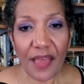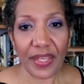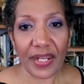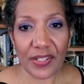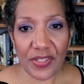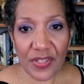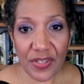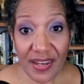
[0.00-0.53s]
that
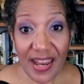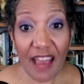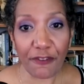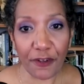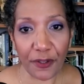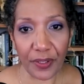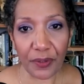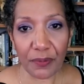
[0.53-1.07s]
has
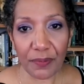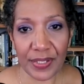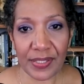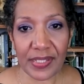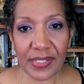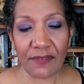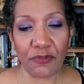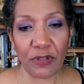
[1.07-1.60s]
never
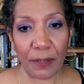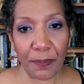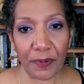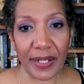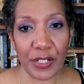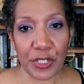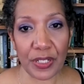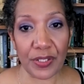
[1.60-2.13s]
received
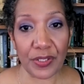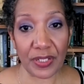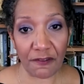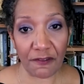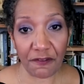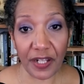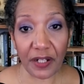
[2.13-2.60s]
reparations on a